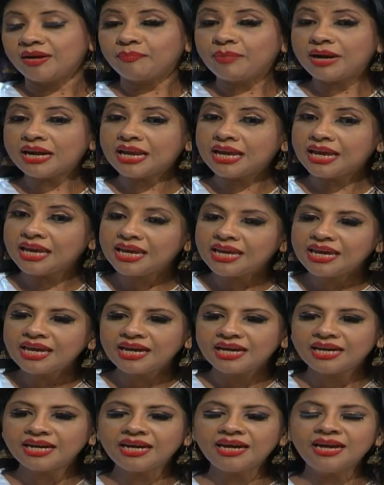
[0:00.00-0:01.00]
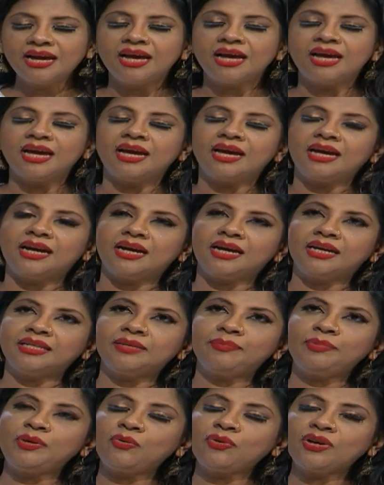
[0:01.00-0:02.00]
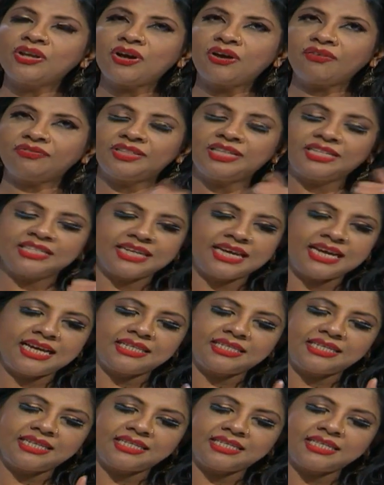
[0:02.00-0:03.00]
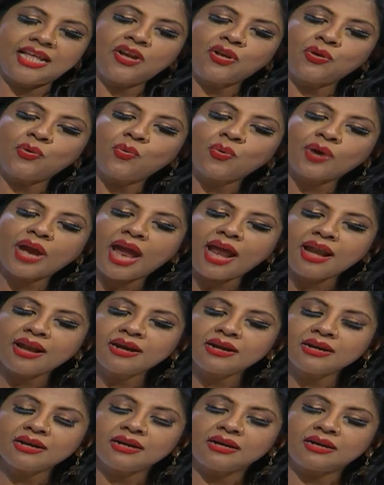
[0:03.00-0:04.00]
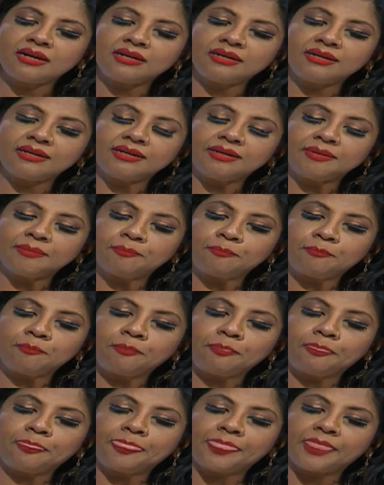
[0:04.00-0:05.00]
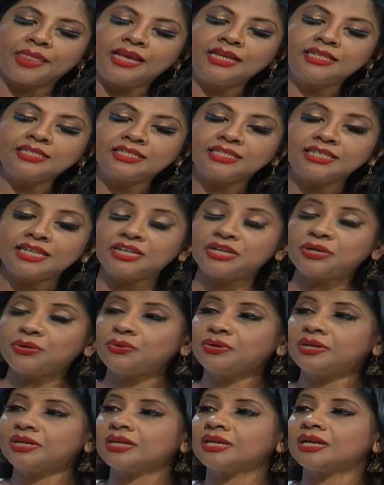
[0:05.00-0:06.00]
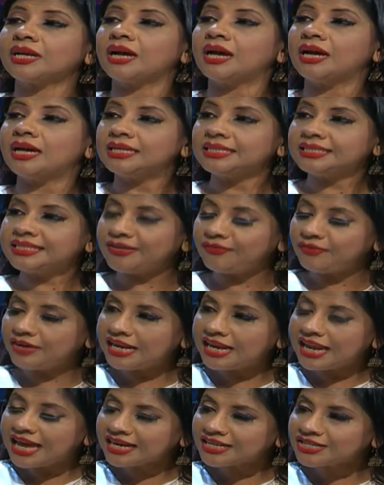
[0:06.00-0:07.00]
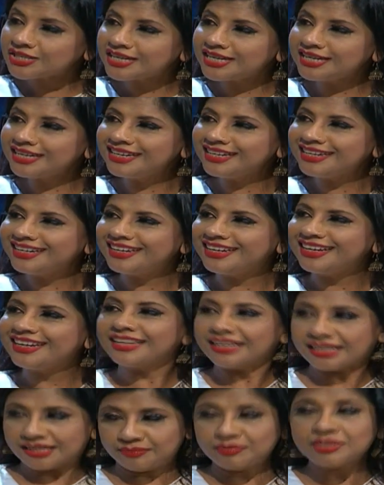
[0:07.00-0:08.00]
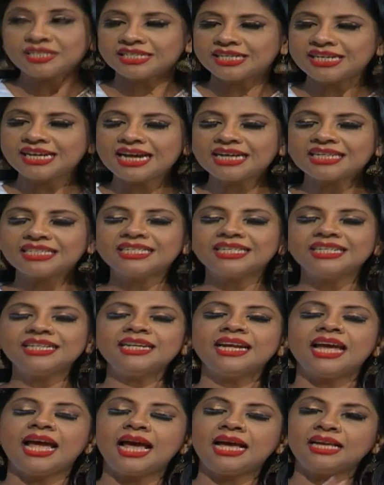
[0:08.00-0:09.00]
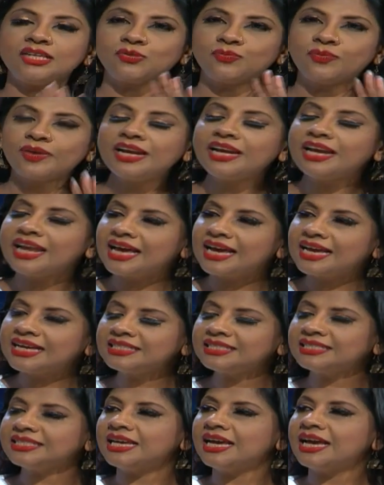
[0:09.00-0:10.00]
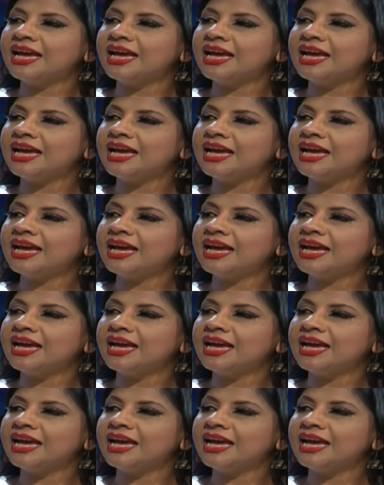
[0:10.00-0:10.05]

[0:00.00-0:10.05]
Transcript: But here the beauty of this case is that you can institute civil action, commercial action as well as